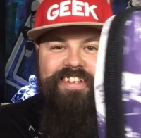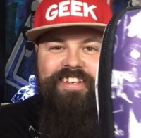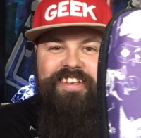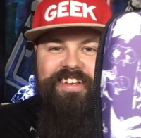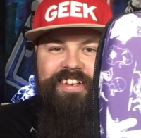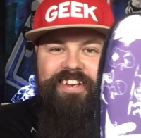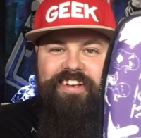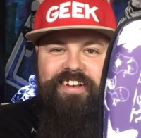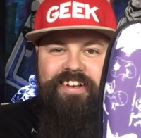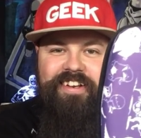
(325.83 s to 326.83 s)

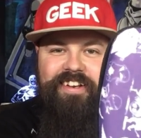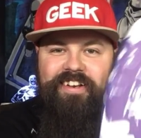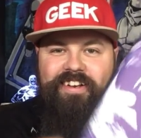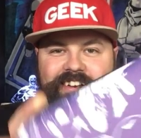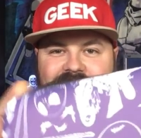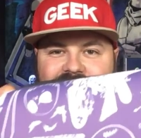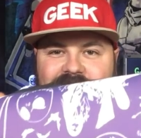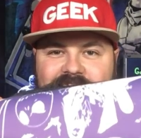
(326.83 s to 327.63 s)
(silence)